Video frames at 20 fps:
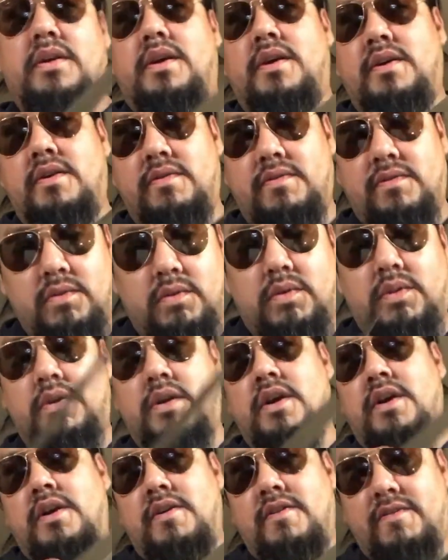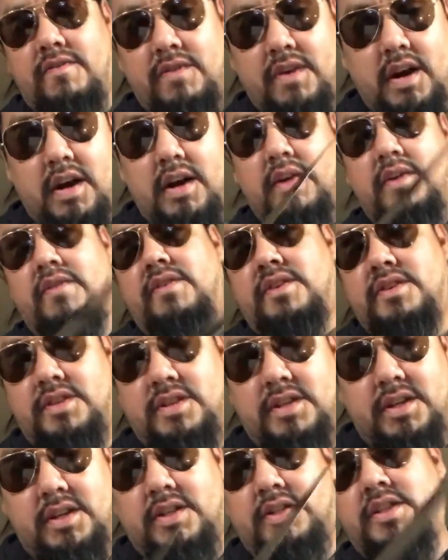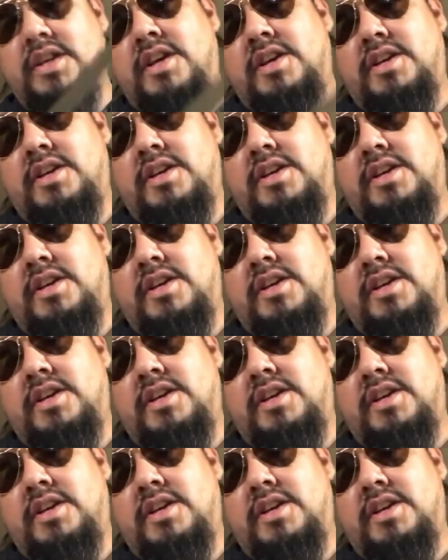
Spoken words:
4, 5, 6,